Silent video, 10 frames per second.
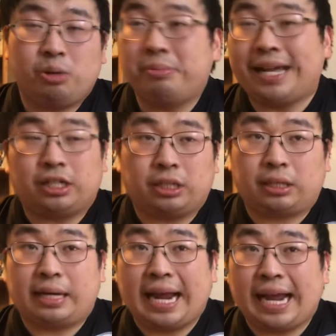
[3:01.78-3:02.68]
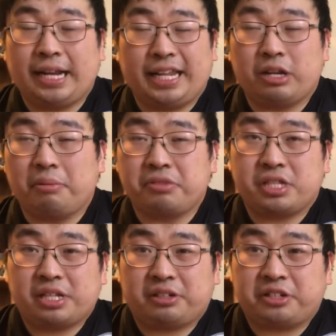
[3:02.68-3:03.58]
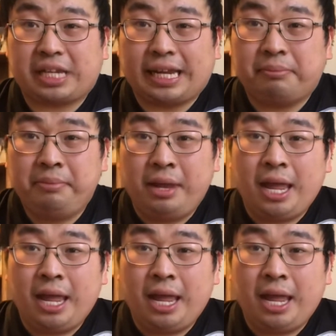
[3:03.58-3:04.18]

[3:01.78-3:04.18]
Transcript: met her at a um, Steelers game.